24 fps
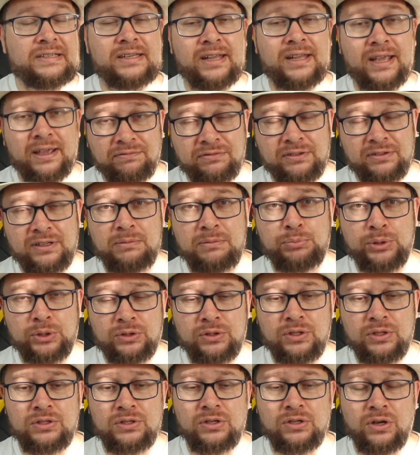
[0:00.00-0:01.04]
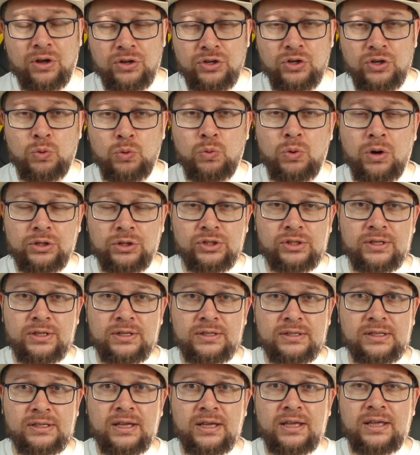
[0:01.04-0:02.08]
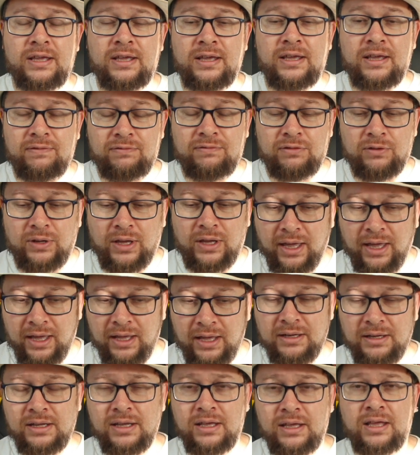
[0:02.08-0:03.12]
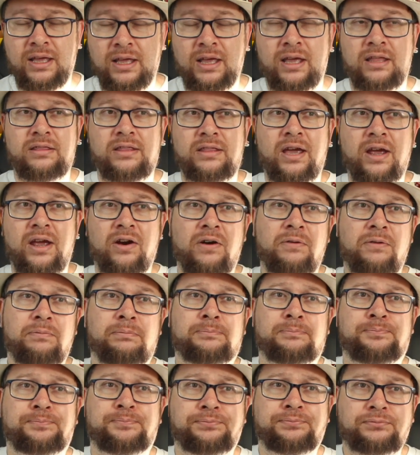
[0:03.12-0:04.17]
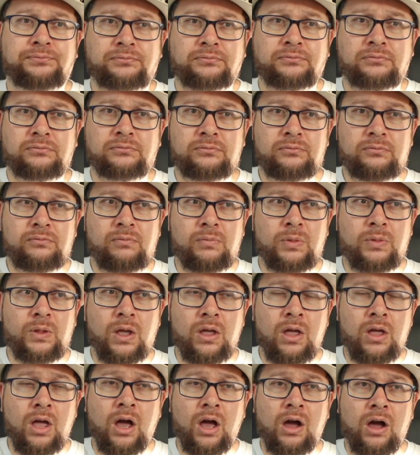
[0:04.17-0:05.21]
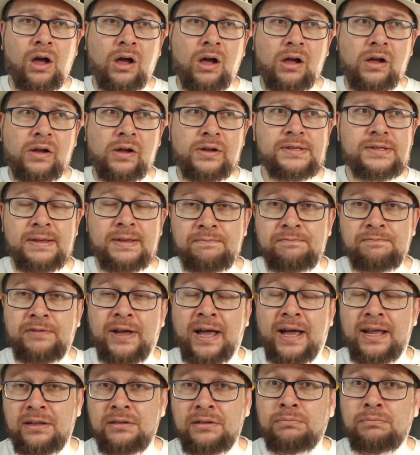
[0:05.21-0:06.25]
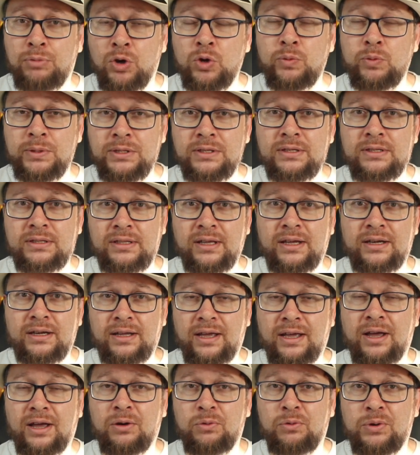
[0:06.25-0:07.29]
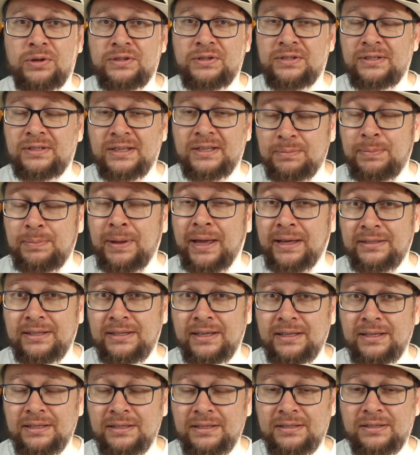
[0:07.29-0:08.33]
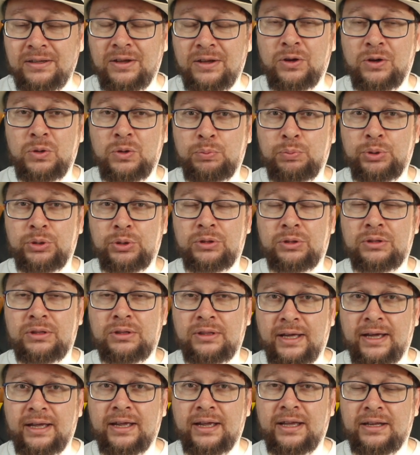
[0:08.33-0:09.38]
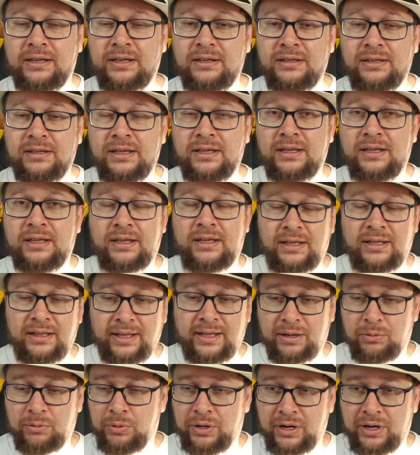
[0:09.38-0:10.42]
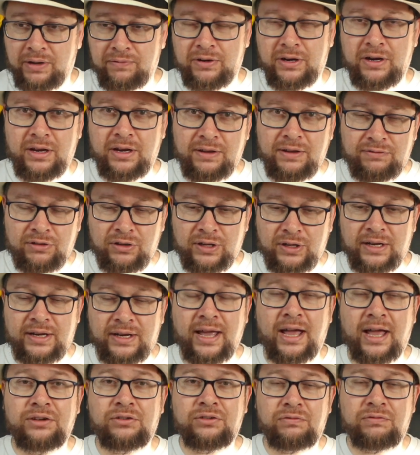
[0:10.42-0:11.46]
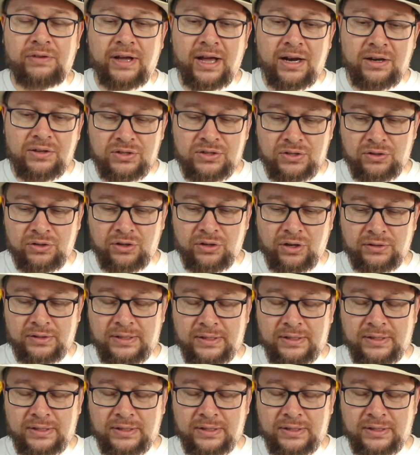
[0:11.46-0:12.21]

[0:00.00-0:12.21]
Definitely put this on your watch list if you can. There are some violent moments that I wasn't expecting, so put that in, like, whatever, if you can handle violence or not.